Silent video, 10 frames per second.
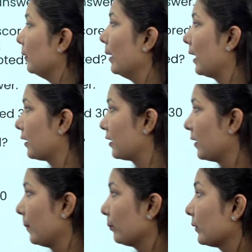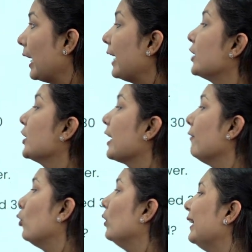marks and she gave
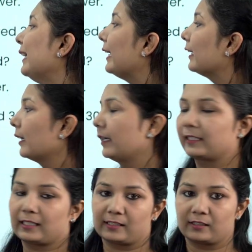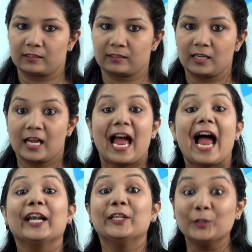only 10 correct answers.
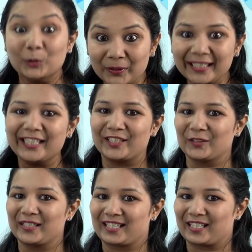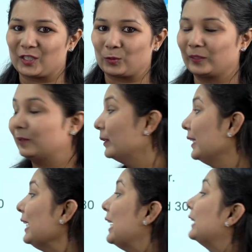And you need to discuss with
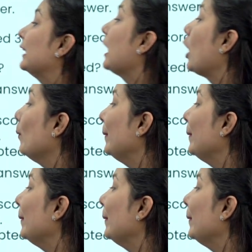me that how